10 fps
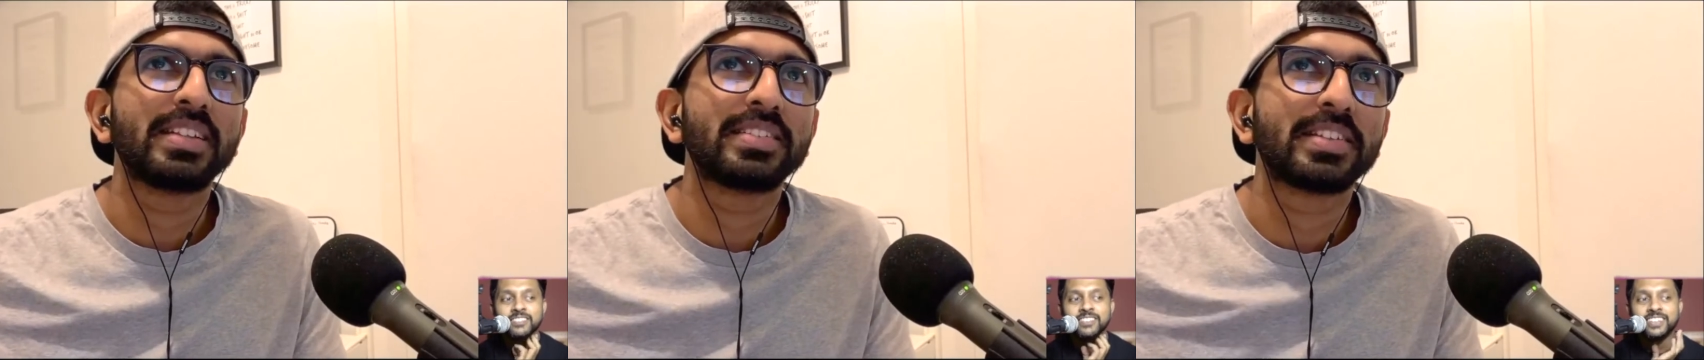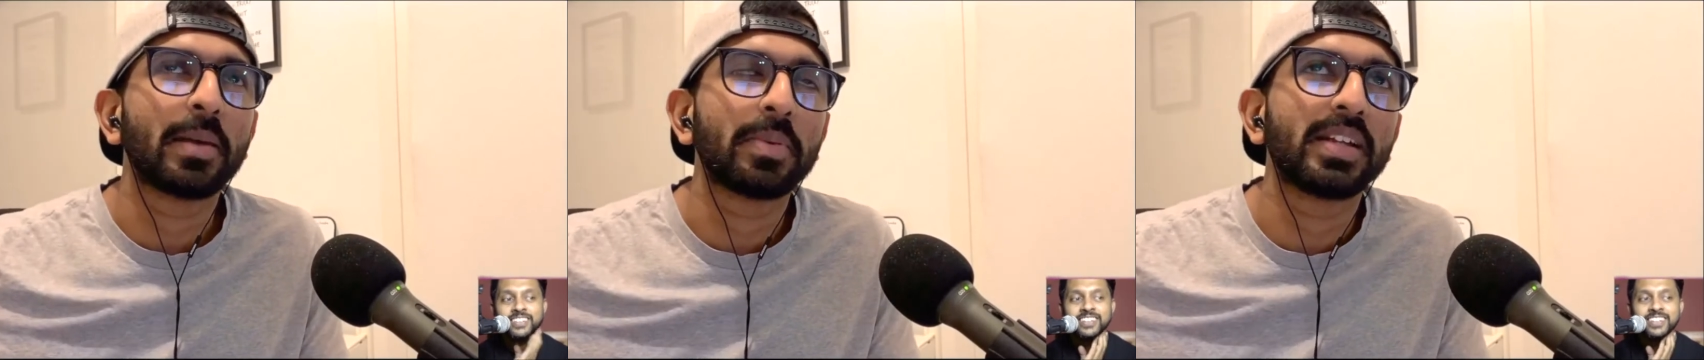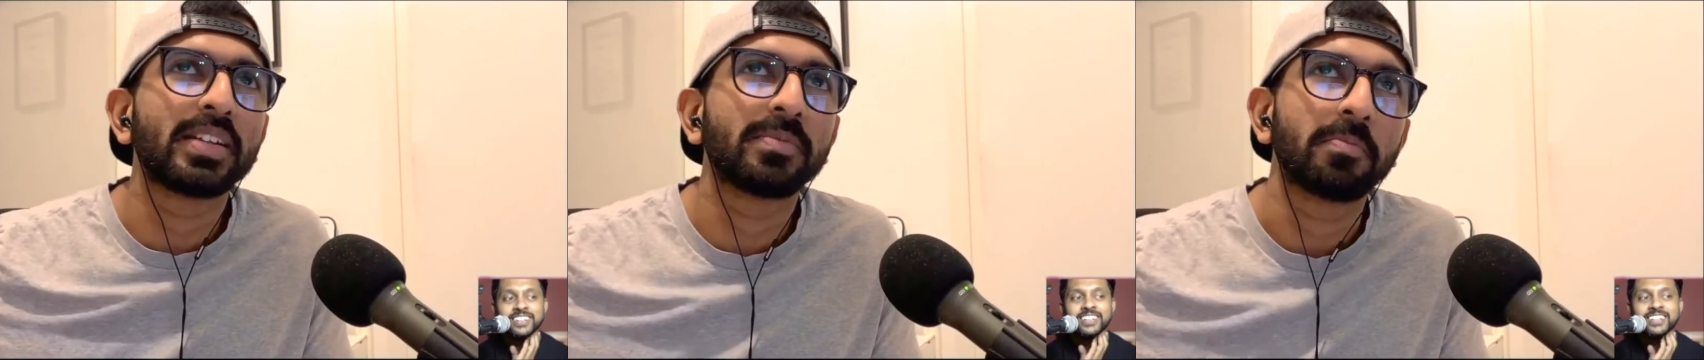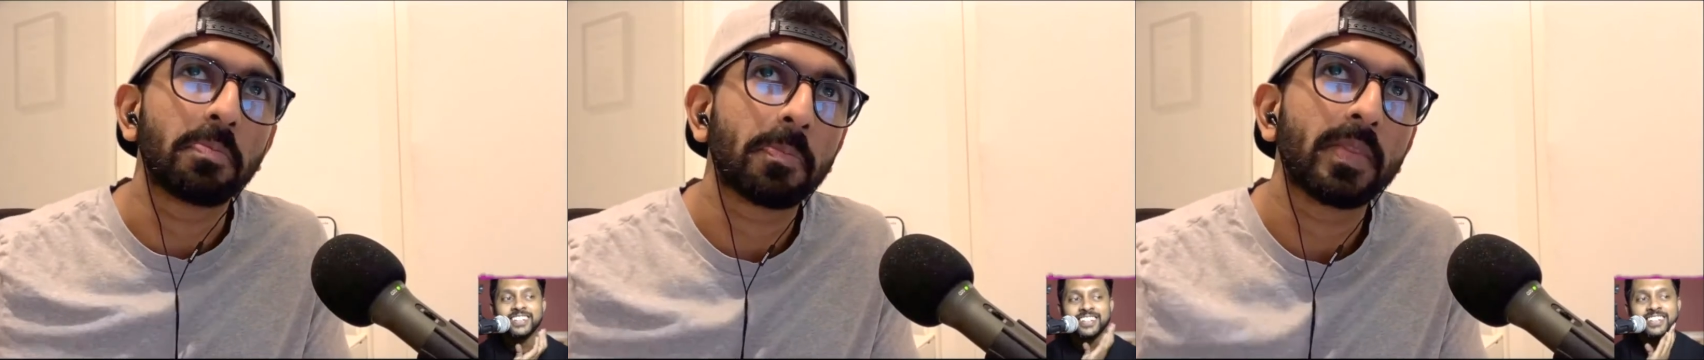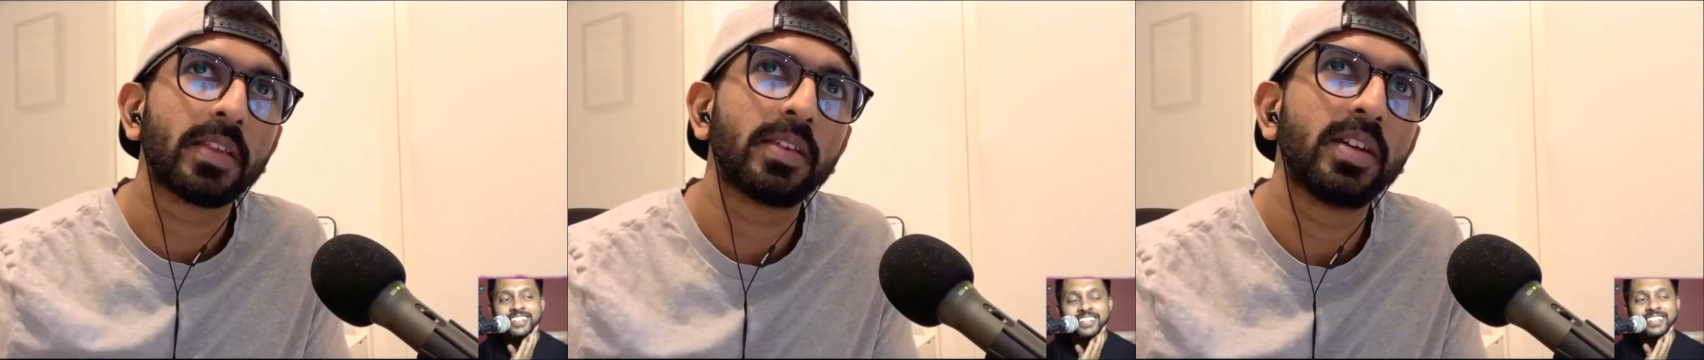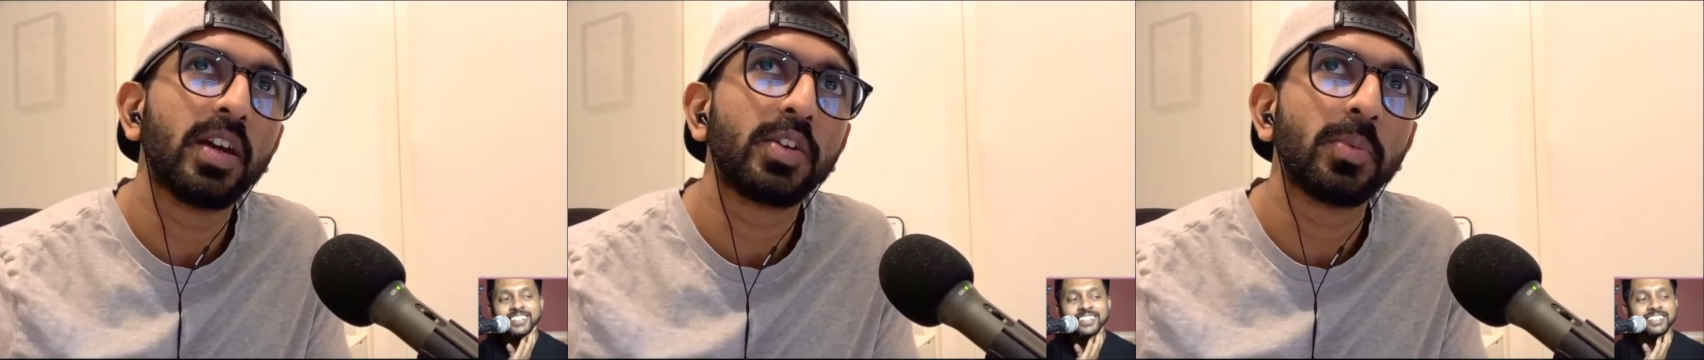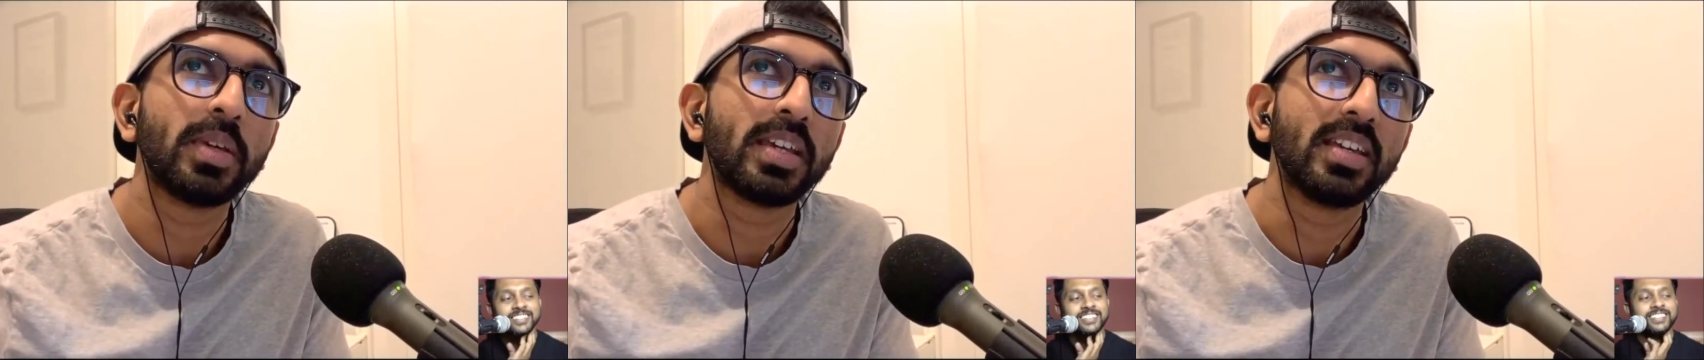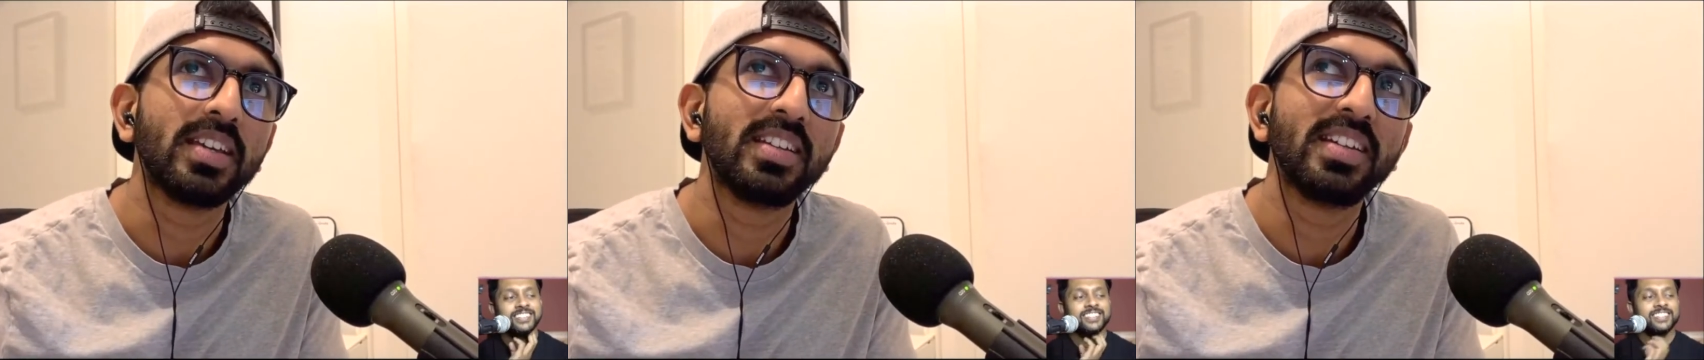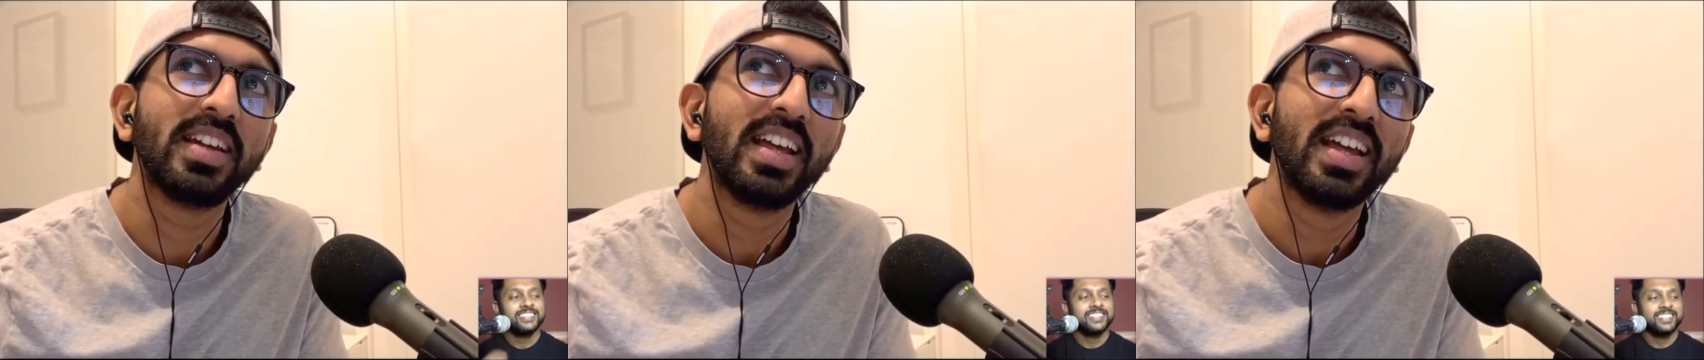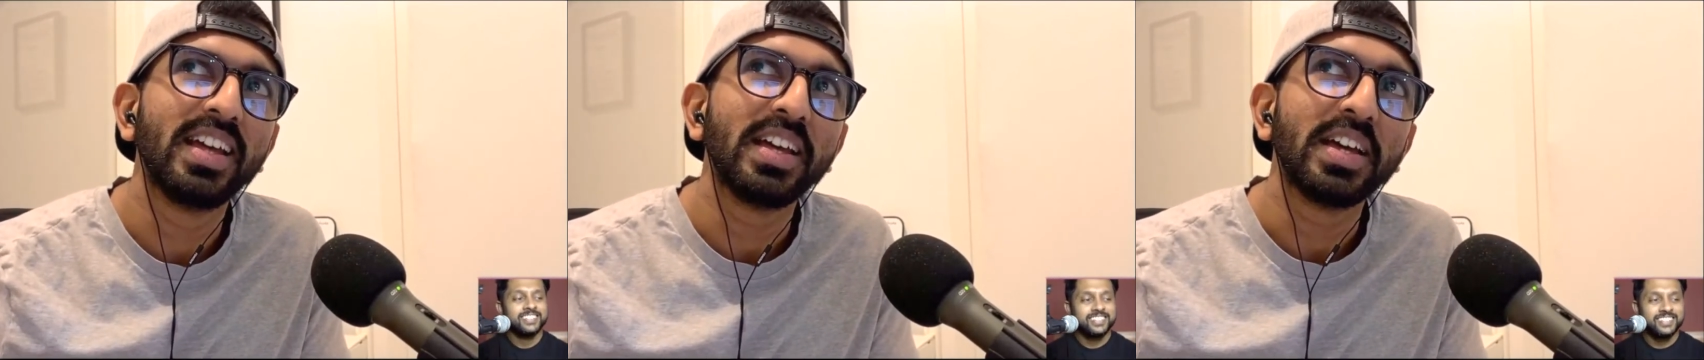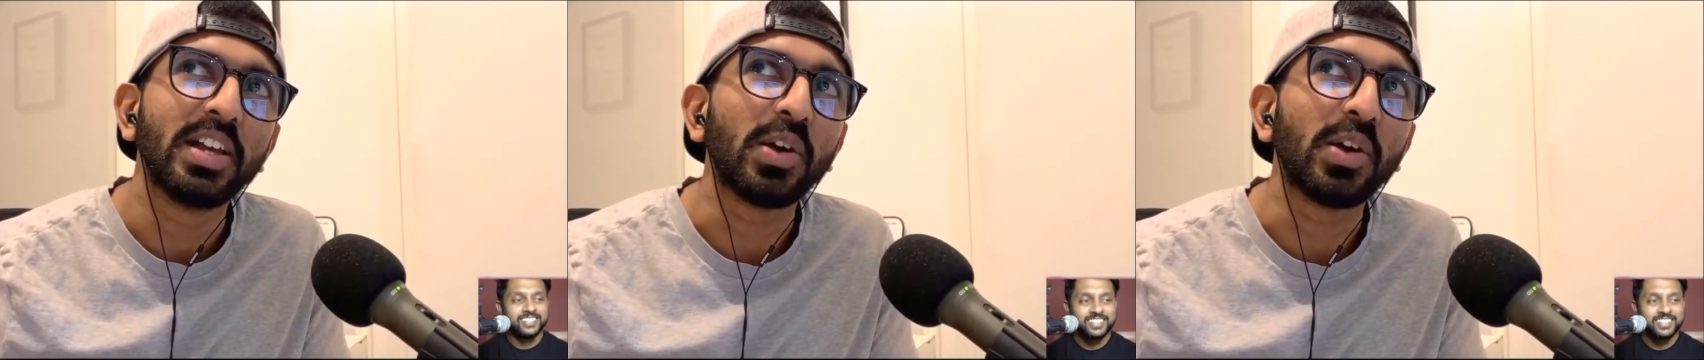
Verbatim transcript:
Speaker 1: this is happening to me a